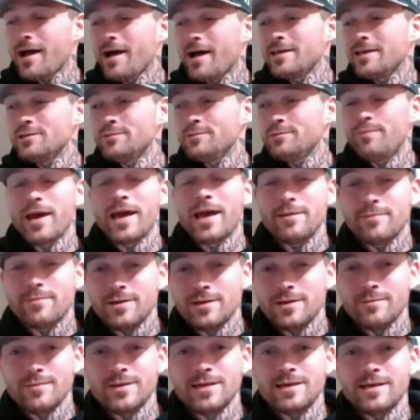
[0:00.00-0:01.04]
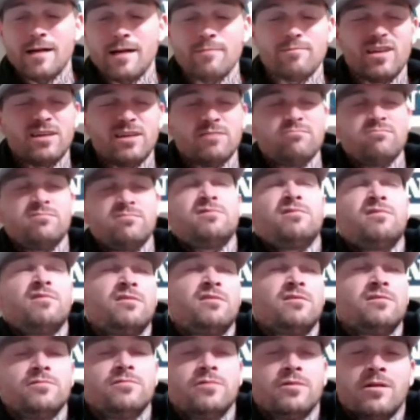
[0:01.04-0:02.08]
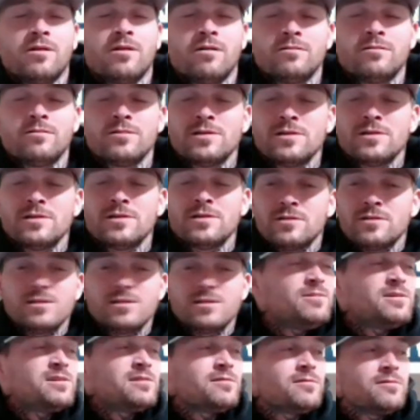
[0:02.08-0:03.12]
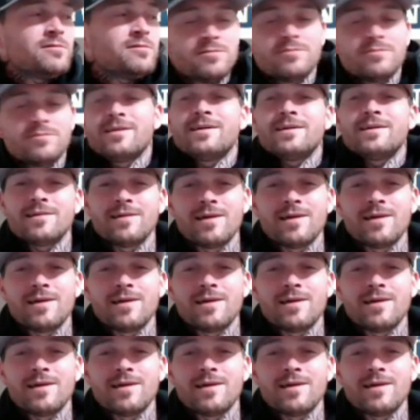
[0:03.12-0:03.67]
He's babying me, and I'm like, leave me alone. Like,